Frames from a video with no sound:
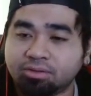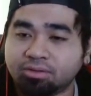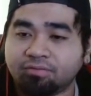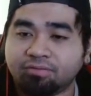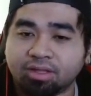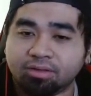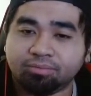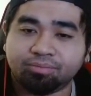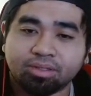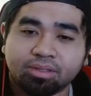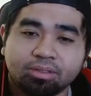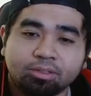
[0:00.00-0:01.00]
to the field.
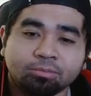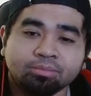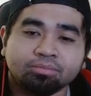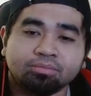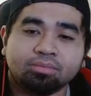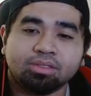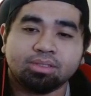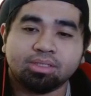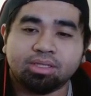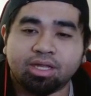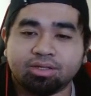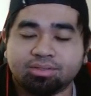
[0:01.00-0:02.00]

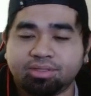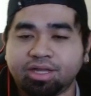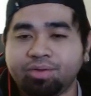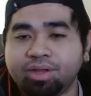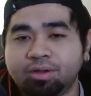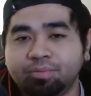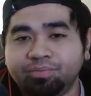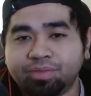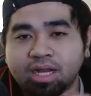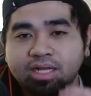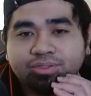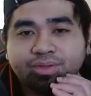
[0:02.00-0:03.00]
So there we go.
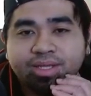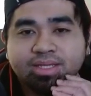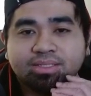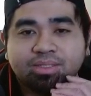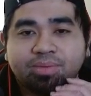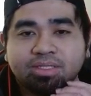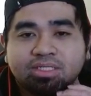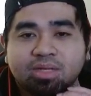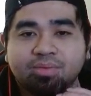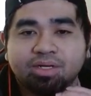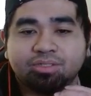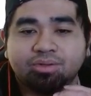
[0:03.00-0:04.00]
Dark Strings, upon
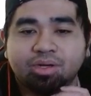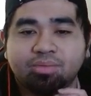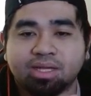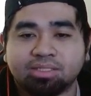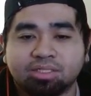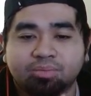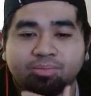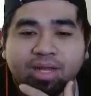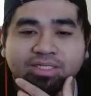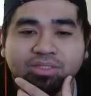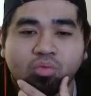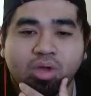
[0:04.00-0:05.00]
summon, destroy the monster,
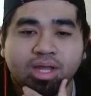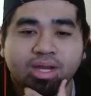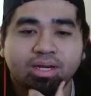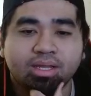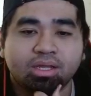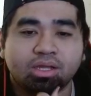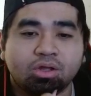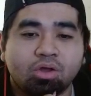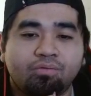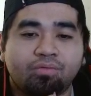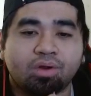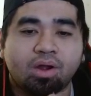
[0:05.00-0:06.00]
+1.
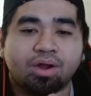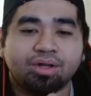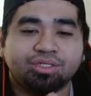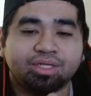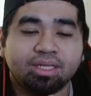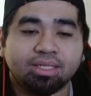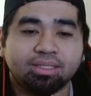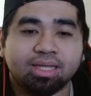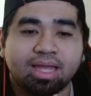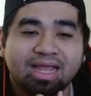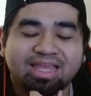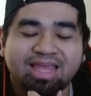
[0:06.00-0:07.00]
Go for Argent
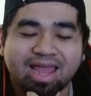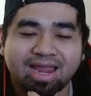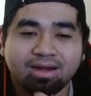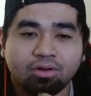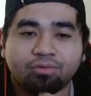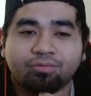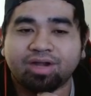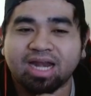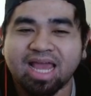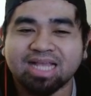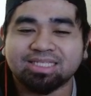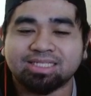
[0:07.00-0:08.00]
again, or for the
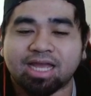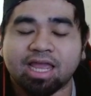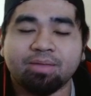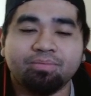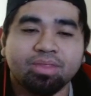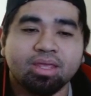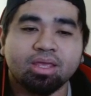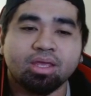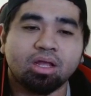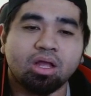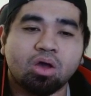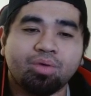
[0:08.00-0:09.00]
last time. Go